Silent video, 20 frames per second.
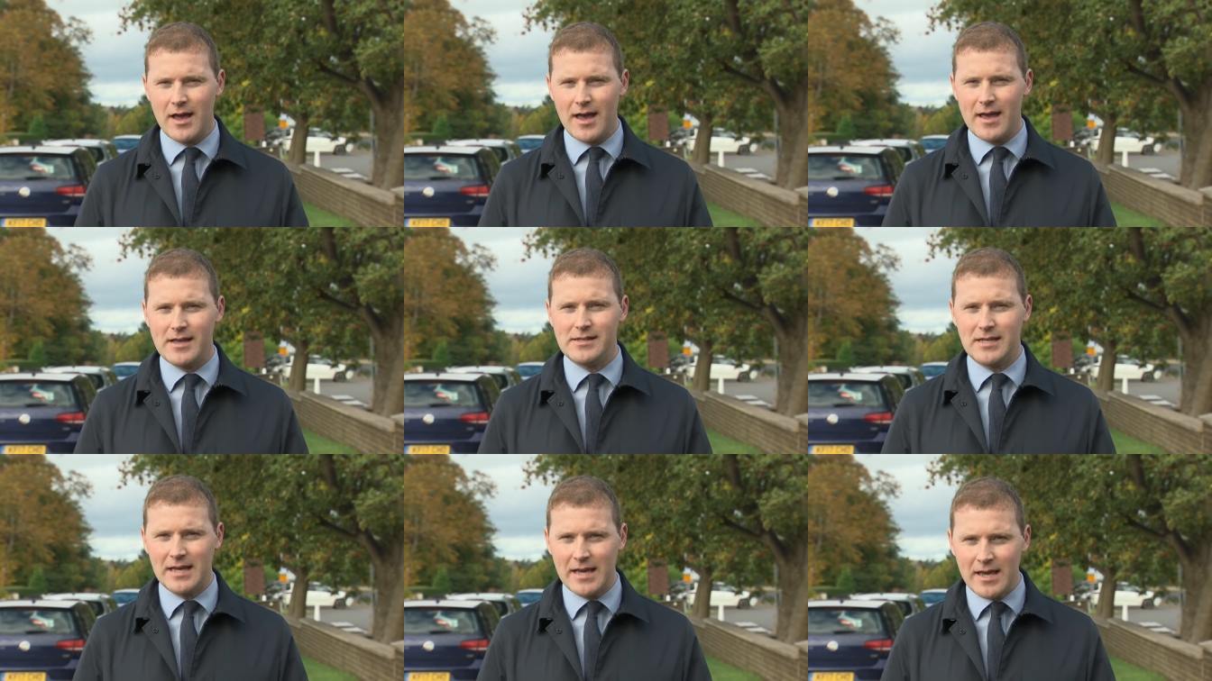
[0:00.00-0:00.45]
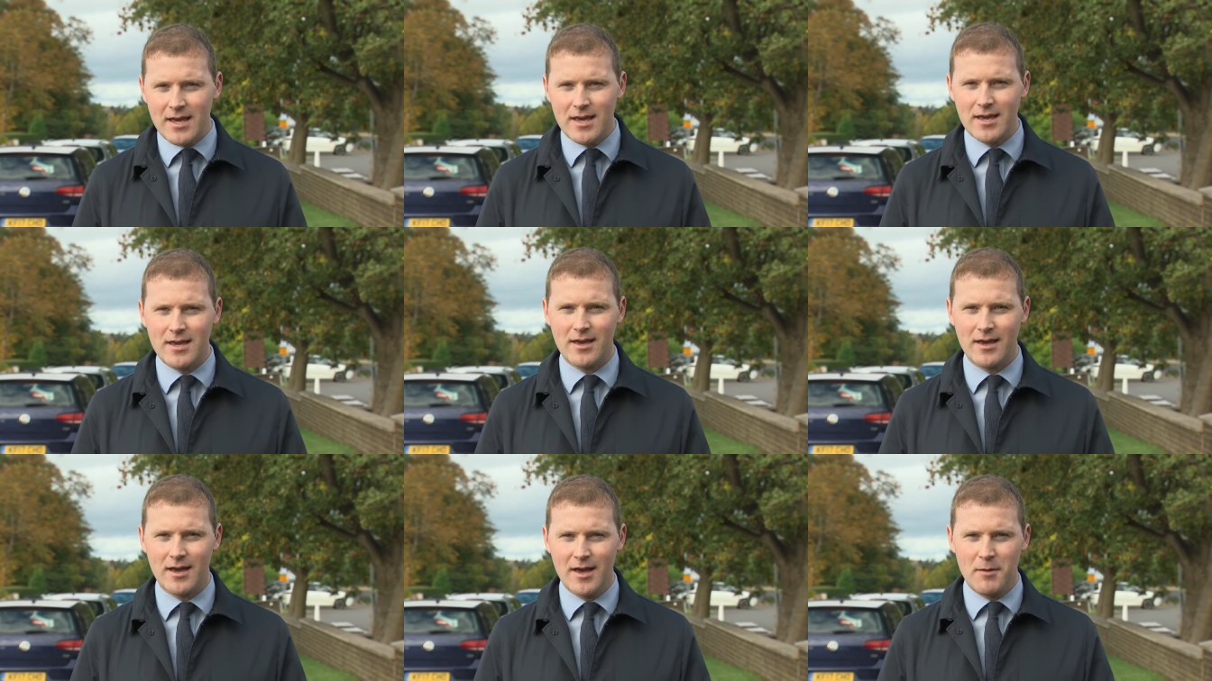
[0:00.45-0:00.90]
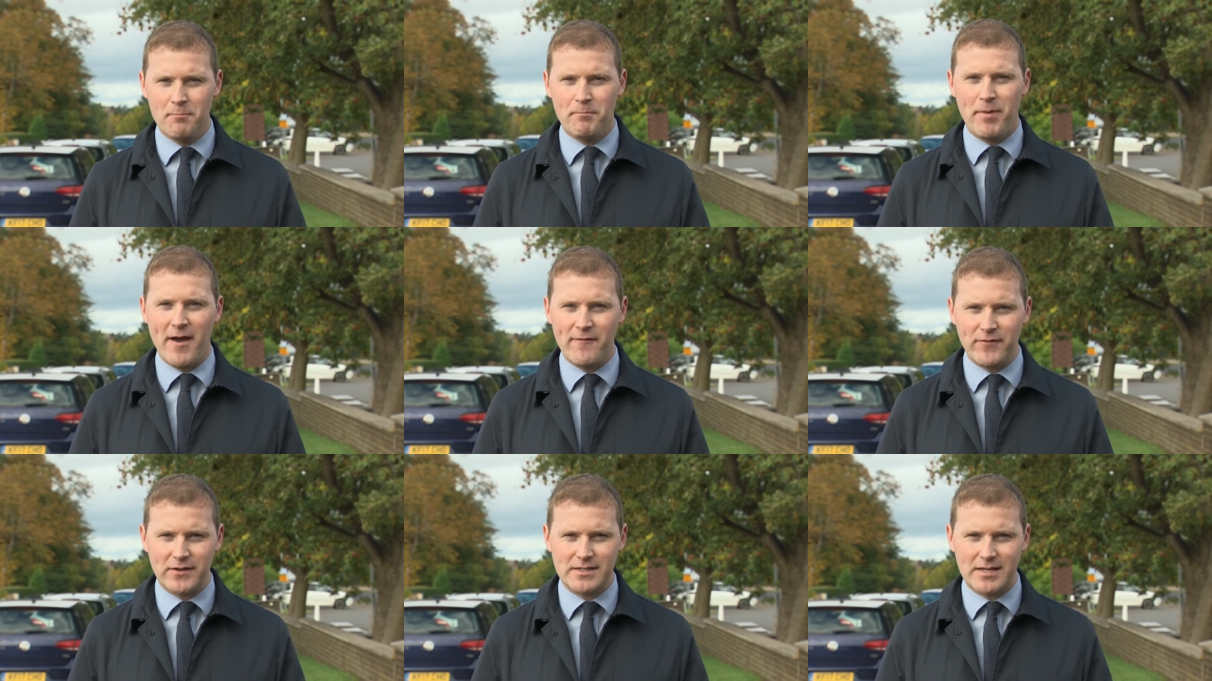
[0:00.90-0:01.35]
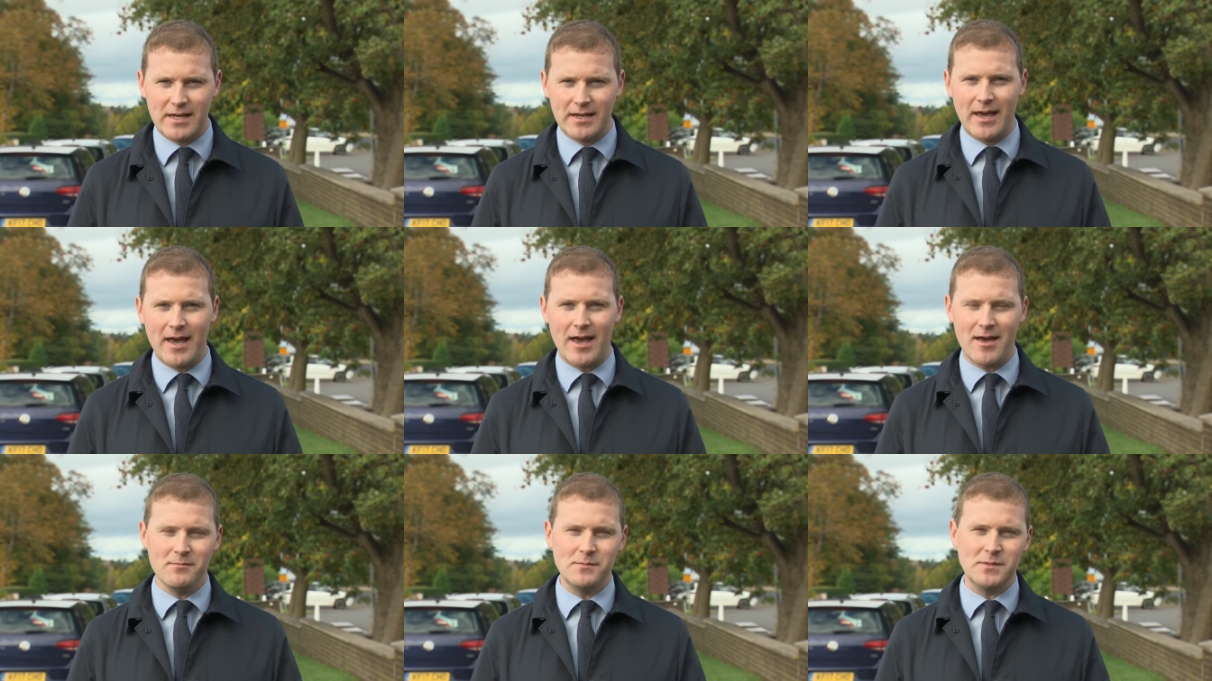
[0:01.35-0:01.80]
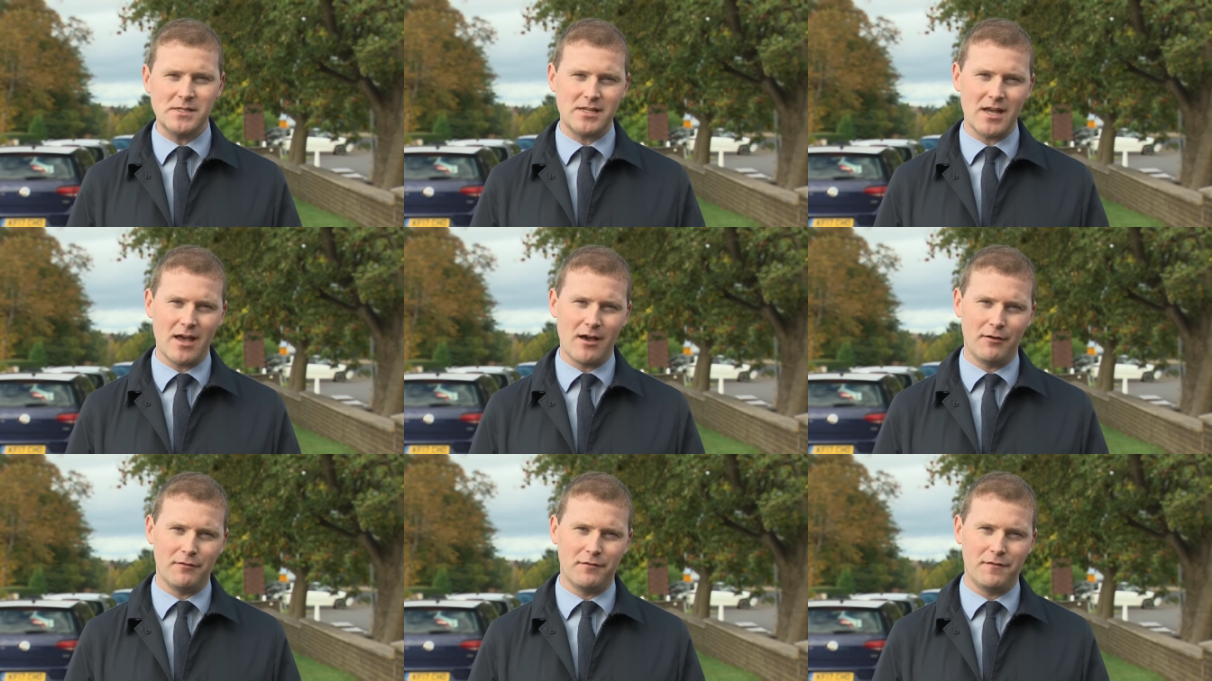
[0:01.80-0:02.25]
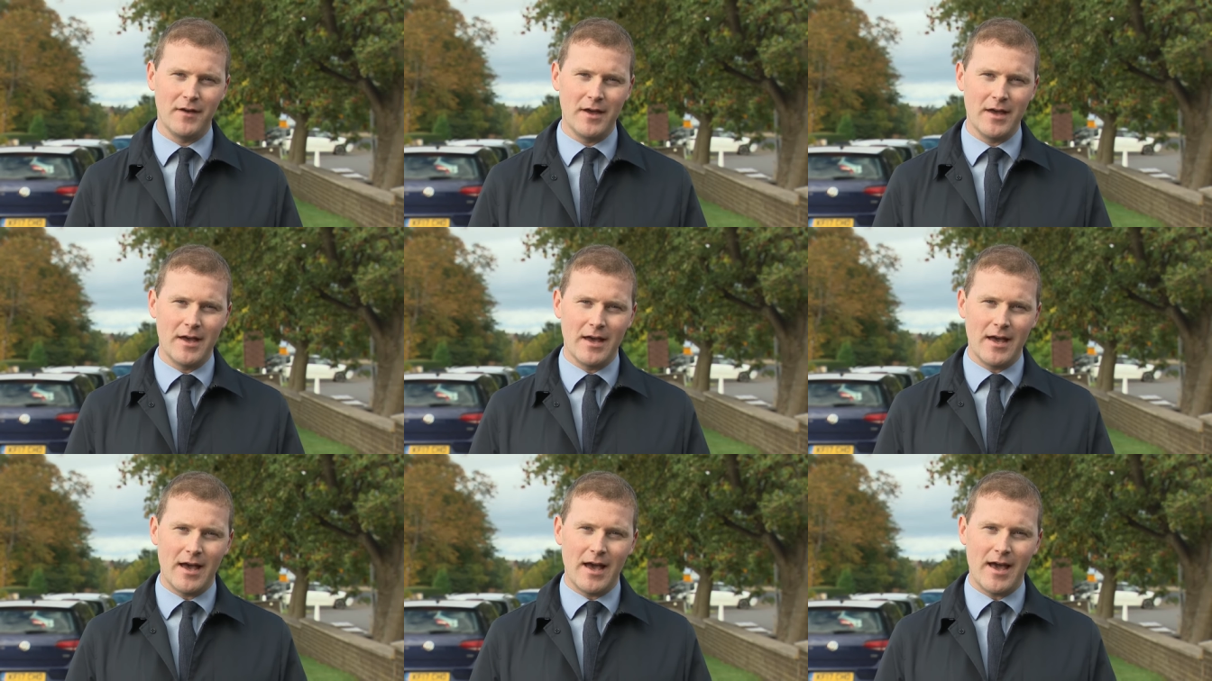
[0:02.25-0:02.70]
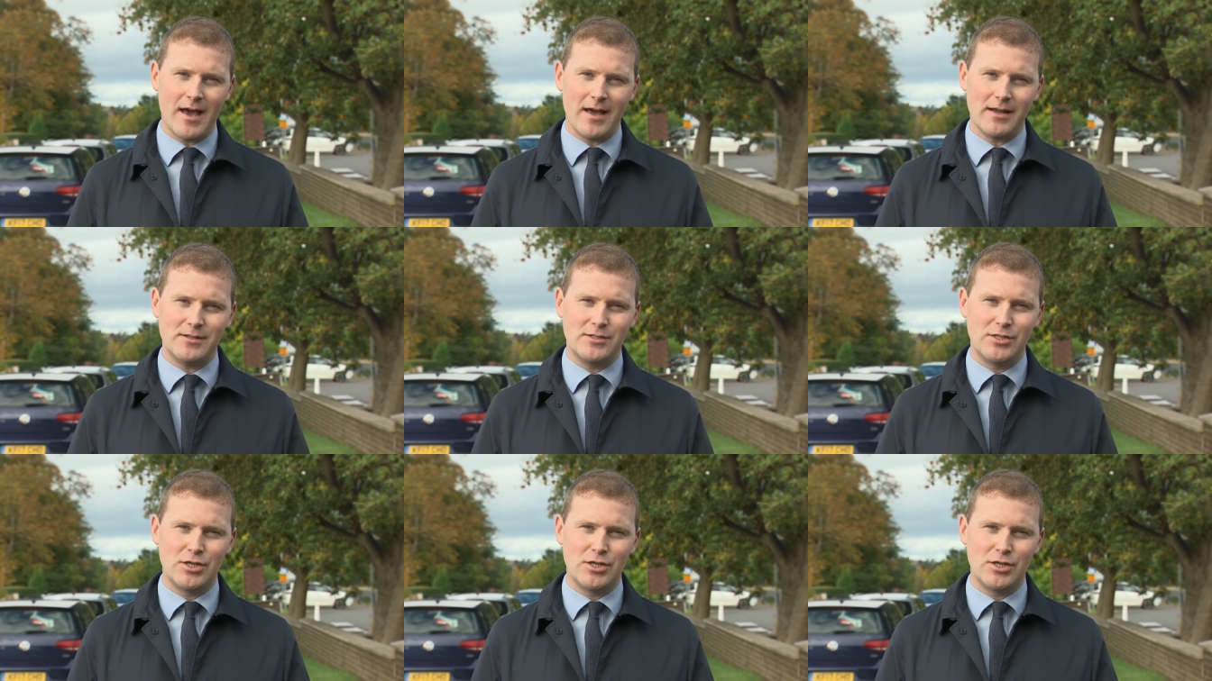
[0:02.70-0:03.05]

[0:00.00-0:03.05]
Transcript: Is he pivoting himself uh,